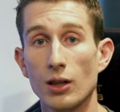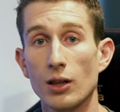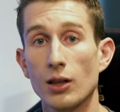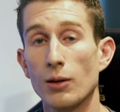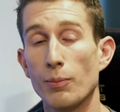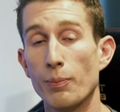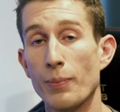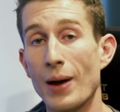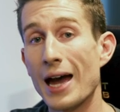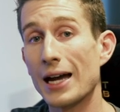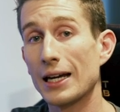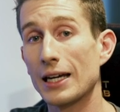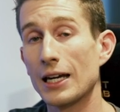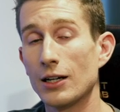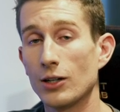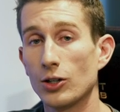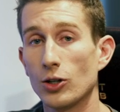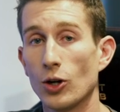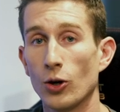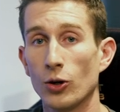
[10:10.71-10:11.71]
the
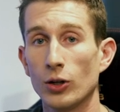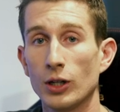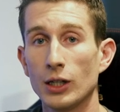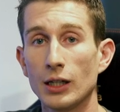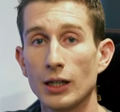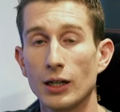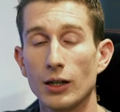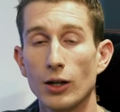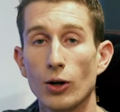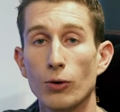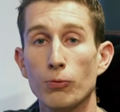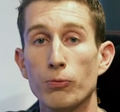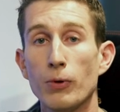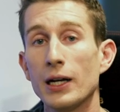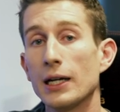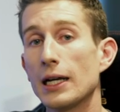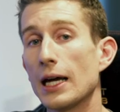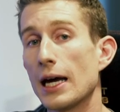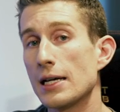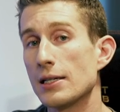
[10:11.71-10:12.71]
back-end coding,
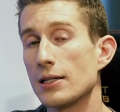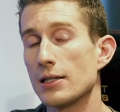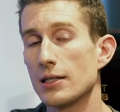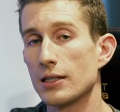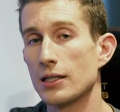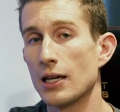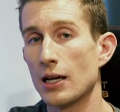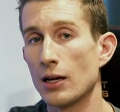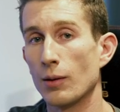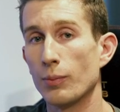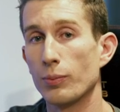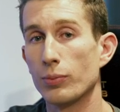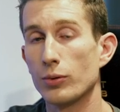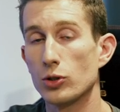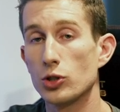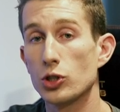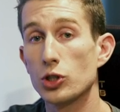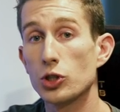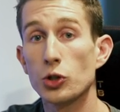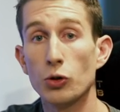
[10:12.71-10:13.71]
already has a setup
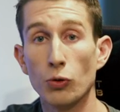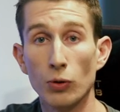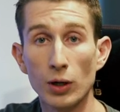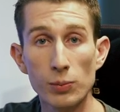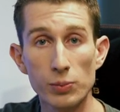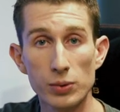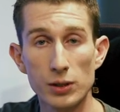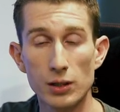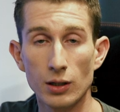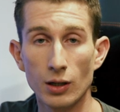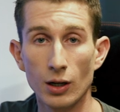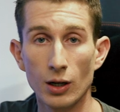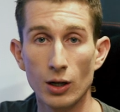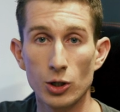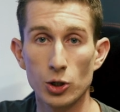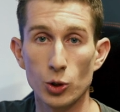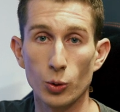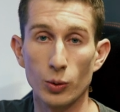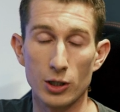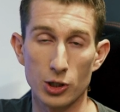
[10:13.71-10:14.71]
script
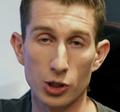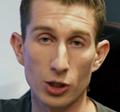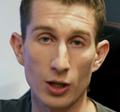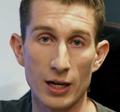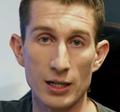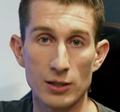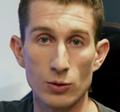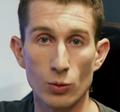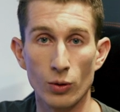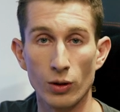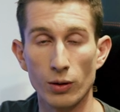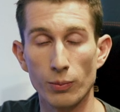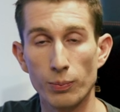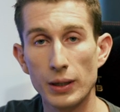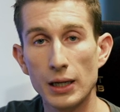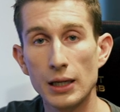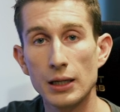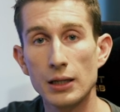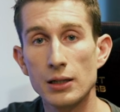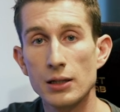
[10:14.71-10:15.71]
to initialize all the
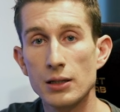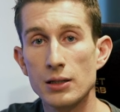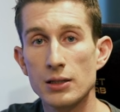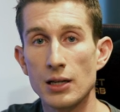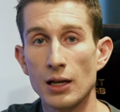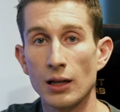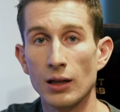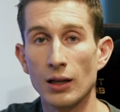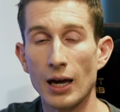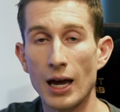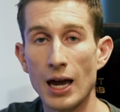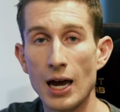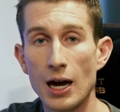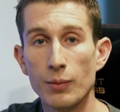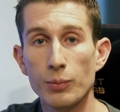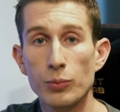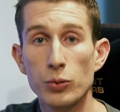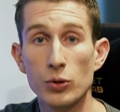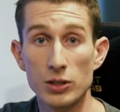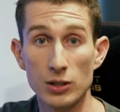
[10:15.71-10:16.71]
pins and the
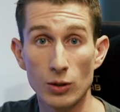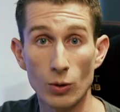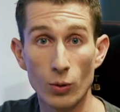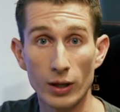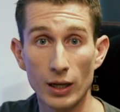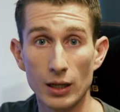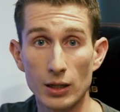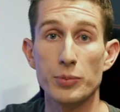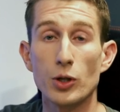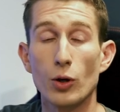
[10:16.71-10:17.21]
outputs and all that.